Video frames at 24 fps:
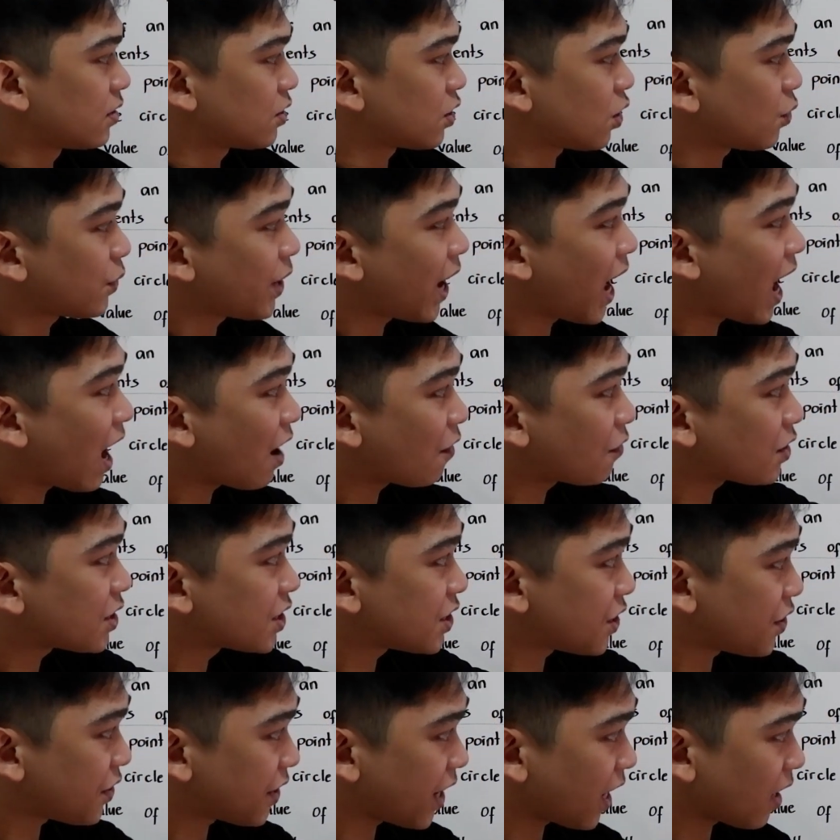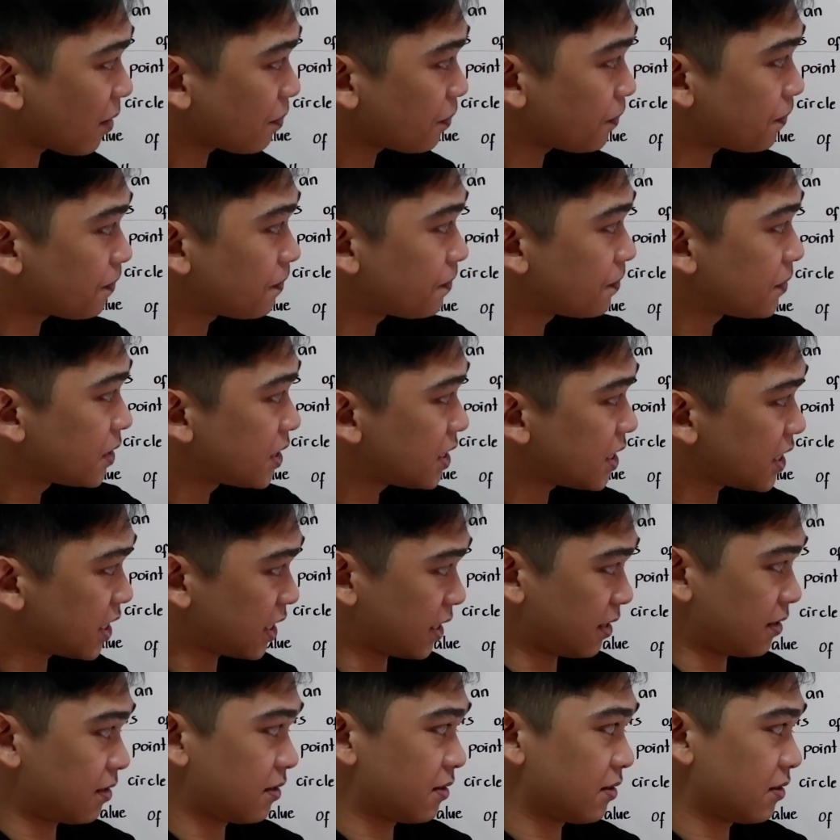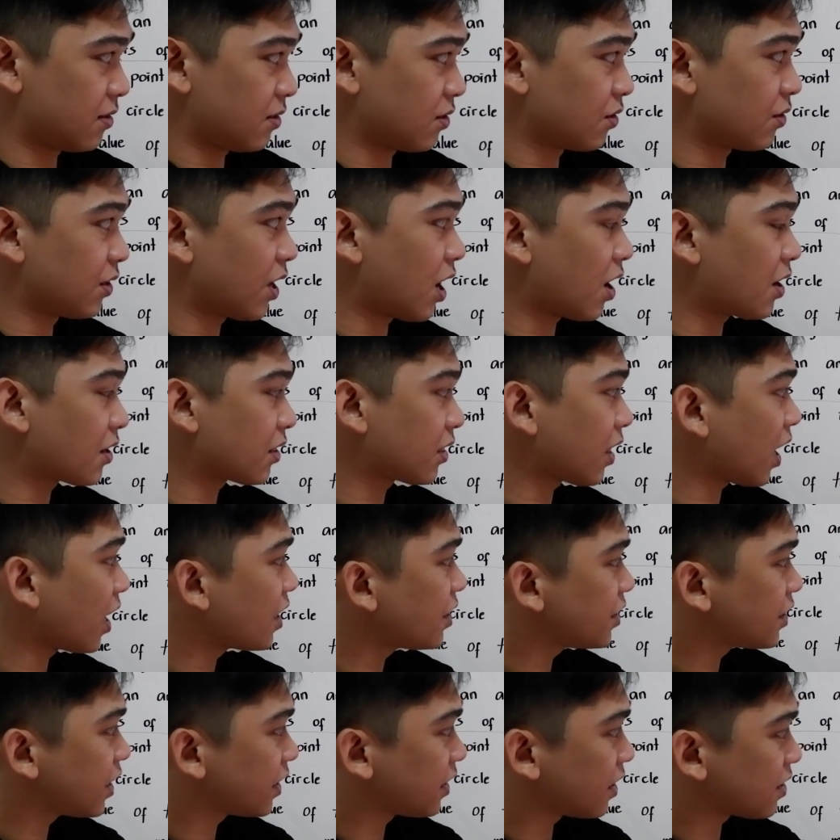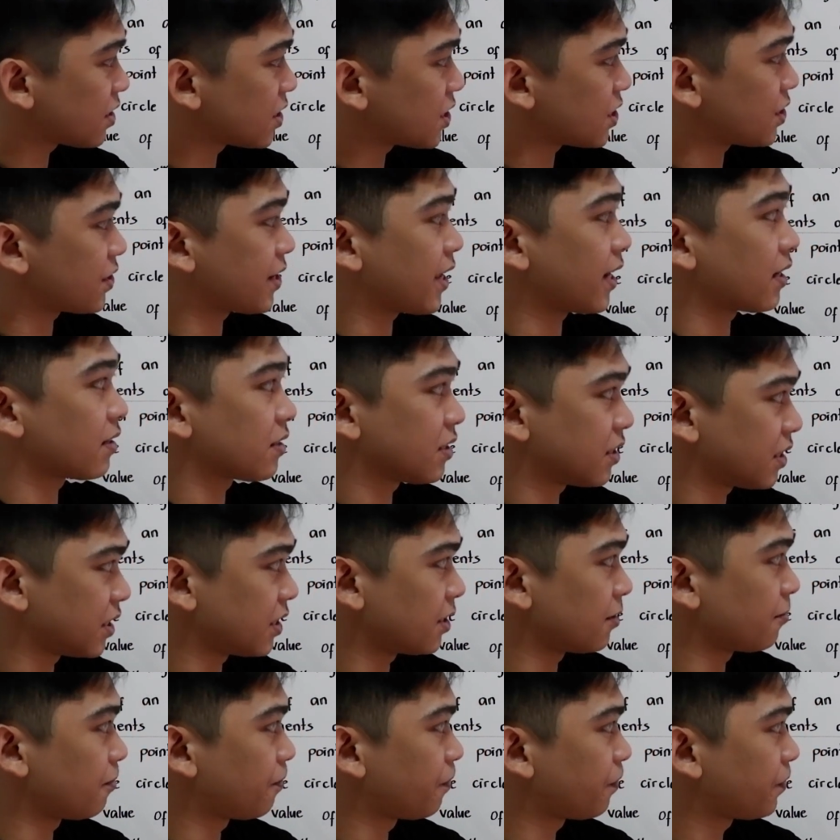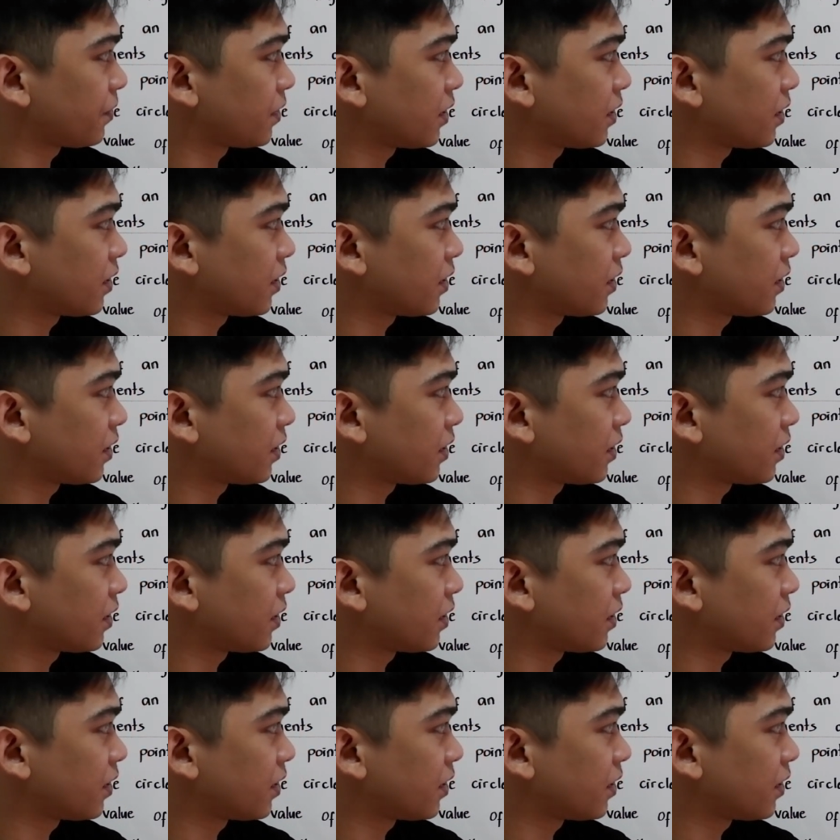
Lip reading: So we have a circle C. So they are tangent at circle C.